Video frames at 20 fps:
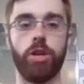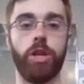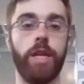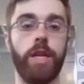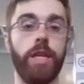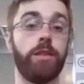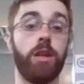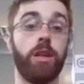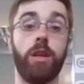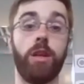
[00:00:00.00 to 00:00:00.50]
It's
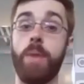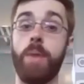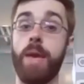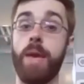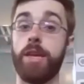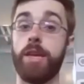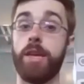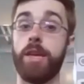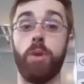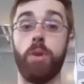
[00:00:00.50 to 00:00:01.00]
going to make your
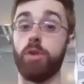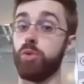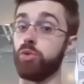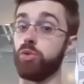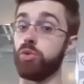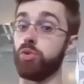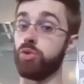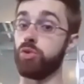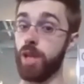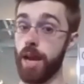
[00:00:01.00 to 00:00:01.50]
muscles
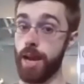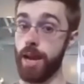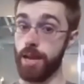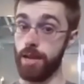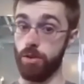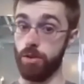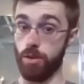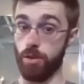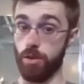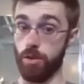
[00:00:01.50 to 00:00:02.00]

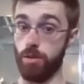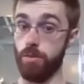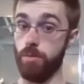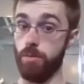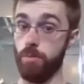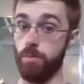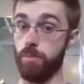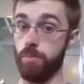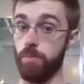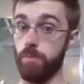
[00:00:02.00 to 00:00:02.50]
tighter,
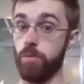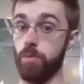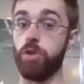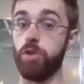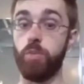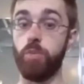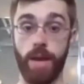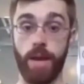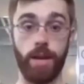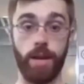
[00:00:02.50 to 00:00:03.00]

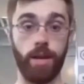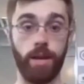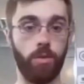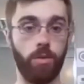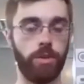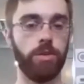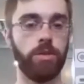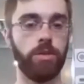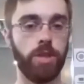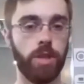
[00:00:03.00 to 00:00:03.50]
depending on what the
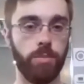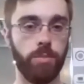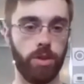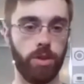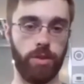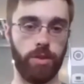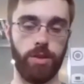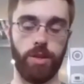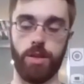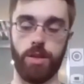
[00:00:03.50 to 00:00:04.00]
stimulus
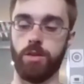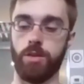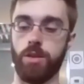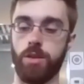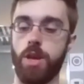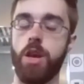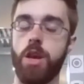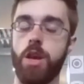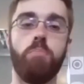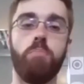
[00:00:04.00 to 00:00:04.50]
is.
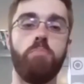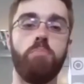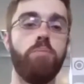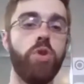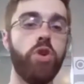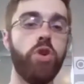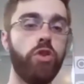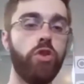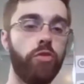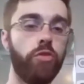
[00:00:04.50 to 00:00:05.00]

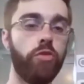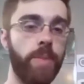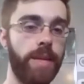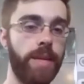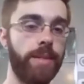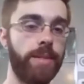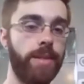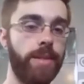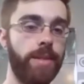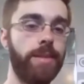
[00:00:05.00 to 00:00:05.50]
Movement
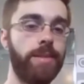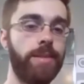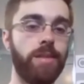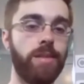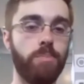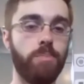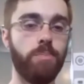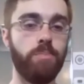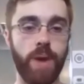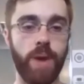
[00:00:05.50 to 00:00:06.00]
is the
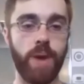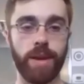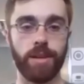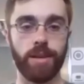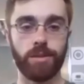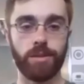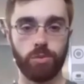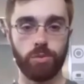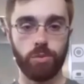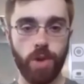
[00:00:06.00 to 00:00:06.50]
best
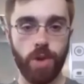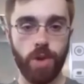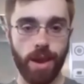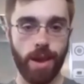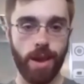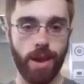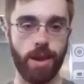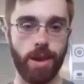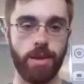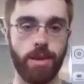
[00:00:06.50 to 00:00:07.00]

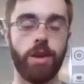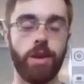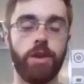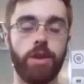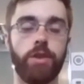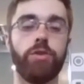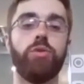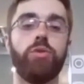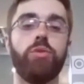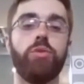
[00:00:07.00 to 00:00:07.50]
way
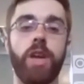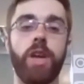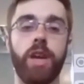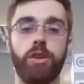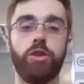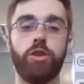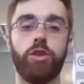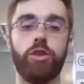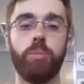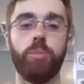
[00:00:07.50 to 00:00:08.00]
to get your
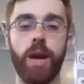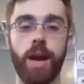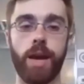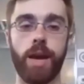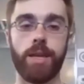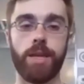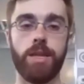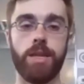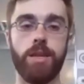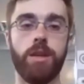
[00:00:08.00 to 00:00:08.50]

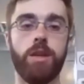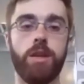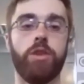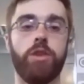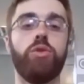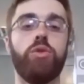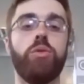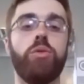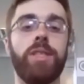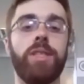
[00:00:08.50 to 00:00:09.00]
body to
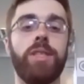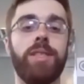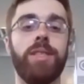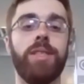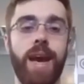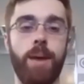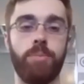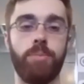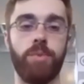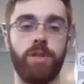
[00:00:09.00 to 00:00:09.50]

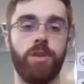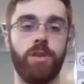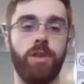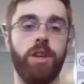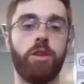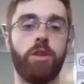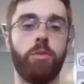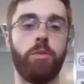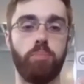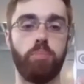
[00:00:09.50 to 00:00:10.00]
adapt in a
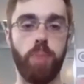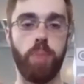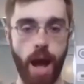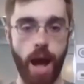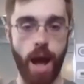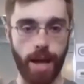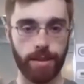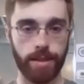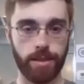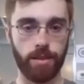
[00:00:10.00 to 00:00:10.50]

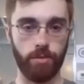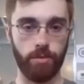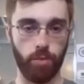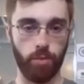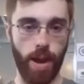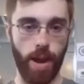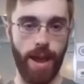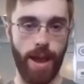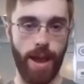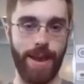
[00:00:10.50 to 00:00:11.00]
positive way.
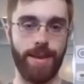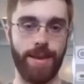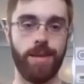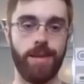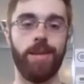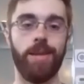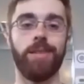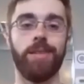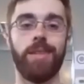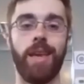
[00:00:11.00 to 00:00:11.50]

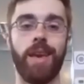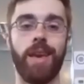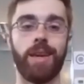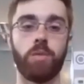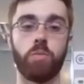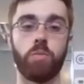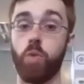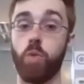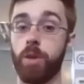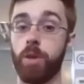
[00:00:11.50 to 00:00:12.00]
Staying in
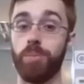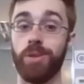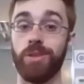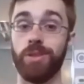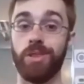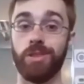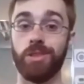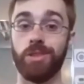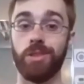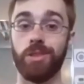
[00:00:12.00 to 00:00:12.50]
one
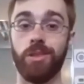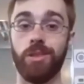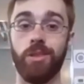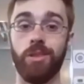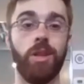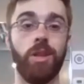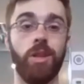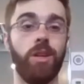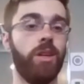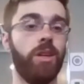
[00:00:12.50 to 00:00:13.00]
position,
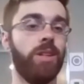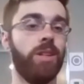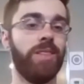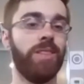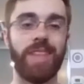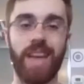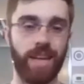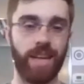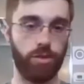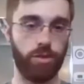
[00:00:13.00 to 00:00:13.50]

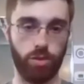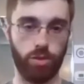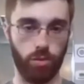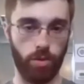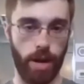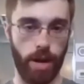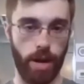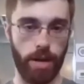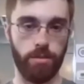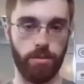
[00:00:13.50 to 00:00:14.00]
not so great,
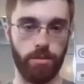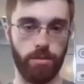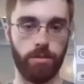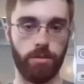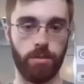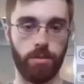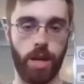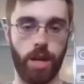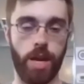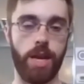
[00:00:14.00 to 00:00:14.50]

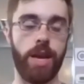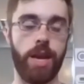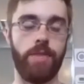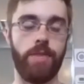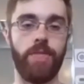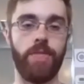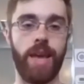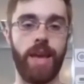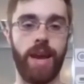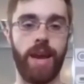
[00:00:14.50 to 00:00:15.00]
okay? And
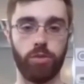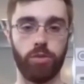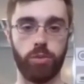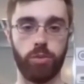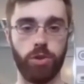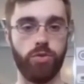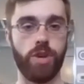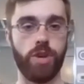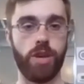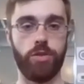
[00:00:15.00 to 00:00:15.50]
that's where you
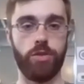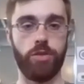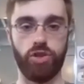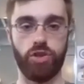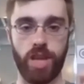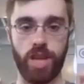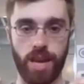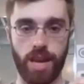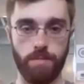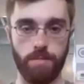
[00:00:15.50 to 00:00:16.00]
get those
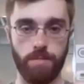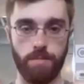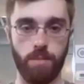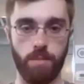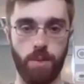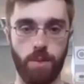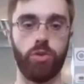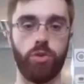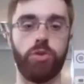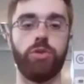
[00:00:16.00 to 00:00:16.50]
tight
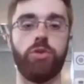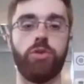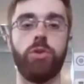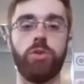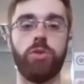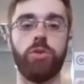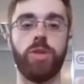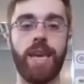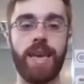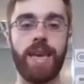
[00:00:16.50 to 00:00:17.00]
muscles, those
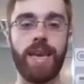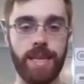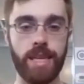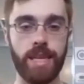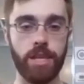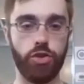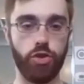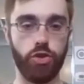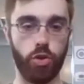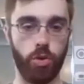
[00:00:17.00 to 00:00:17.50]
achy
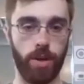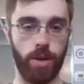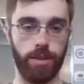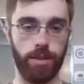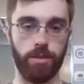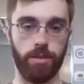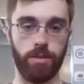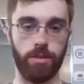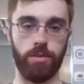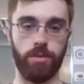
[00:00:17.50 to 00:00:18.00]
joints,
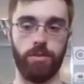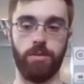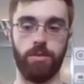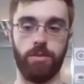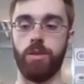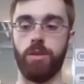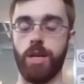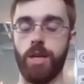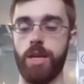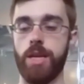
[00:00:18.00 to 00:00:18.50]

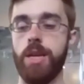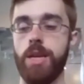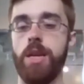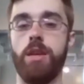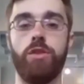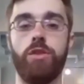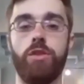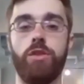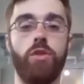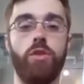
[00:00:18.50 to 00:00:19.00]
okay?
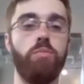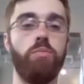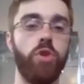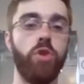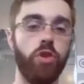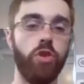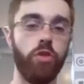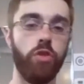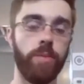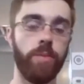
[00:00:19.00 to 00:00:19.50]
So
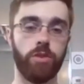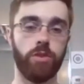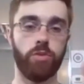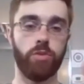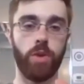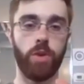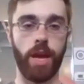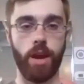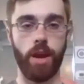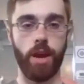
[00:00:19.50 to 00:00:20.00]
movement is what
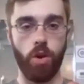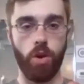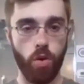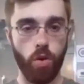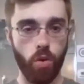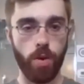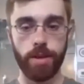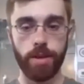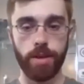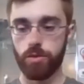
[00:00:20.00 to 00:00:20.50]
I
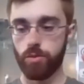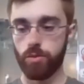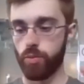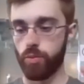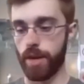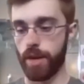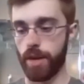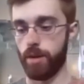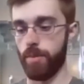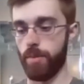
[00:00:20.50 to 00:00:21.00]
always
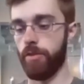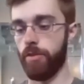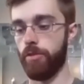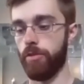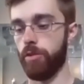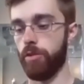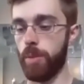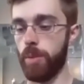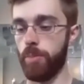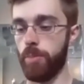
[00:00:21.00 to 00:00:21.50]
recommend for
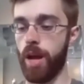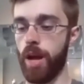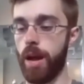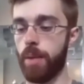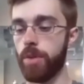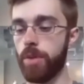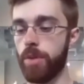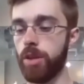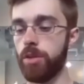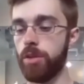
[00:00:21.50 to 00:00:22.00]
people. I'm going
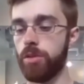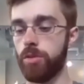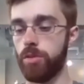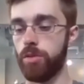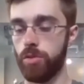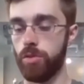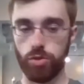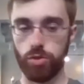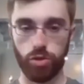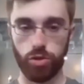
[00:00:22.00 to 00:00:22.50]
to
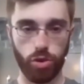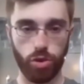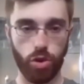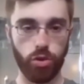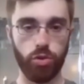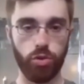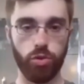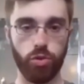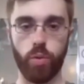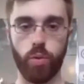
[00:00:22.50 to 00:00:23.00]
show you
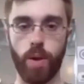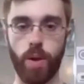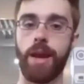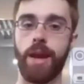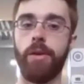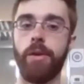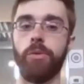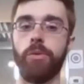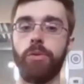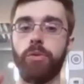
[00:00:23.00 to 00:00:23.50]
right now
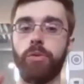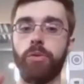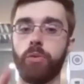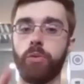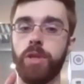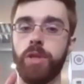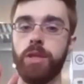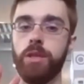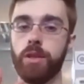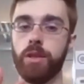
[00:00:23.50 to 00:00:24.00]
3
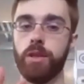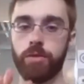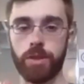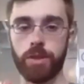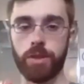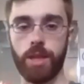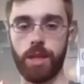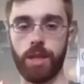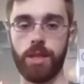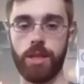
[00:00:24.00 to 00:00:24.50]
different
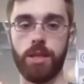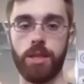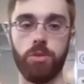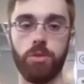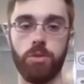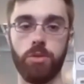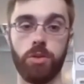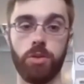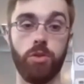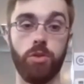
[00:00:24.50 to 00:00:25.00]
techniques you can
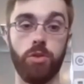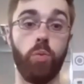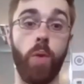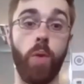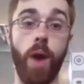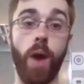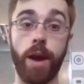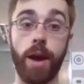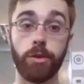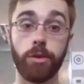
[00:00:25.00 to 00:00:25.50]
do
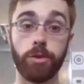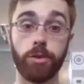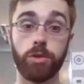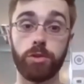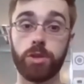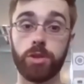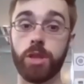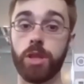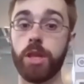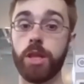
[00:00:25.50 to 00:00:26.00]
while you're
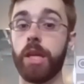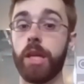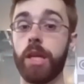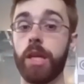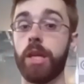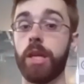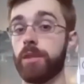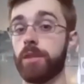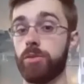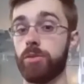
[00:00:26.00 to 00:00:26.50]
sitting at your desk
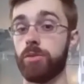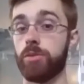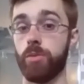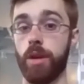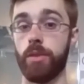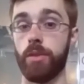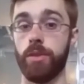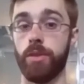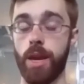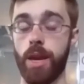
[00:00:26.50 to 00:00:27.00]
throughout the day.